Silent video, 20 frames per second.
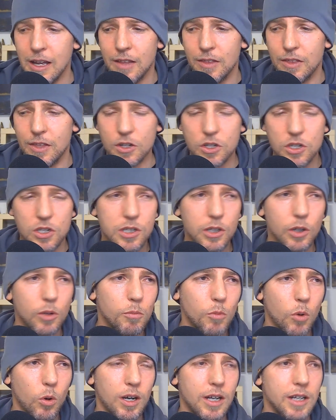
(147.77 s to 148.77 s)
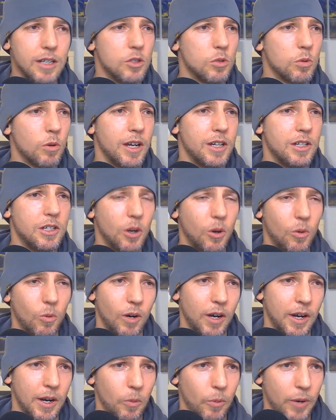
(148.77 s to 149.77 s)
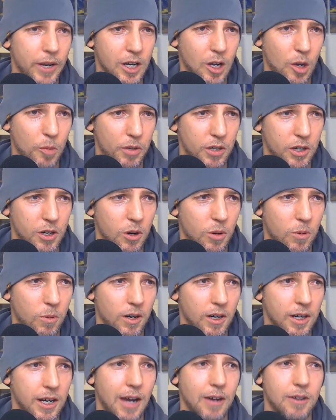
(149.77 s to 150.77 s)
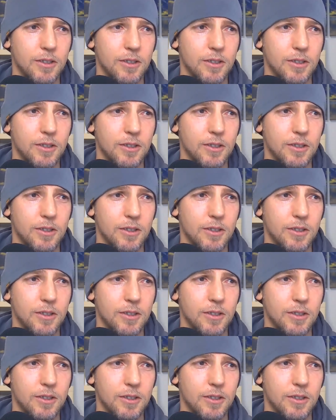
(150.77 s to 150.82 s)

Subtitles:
There's still mornings where I don't want to wake up and go work out,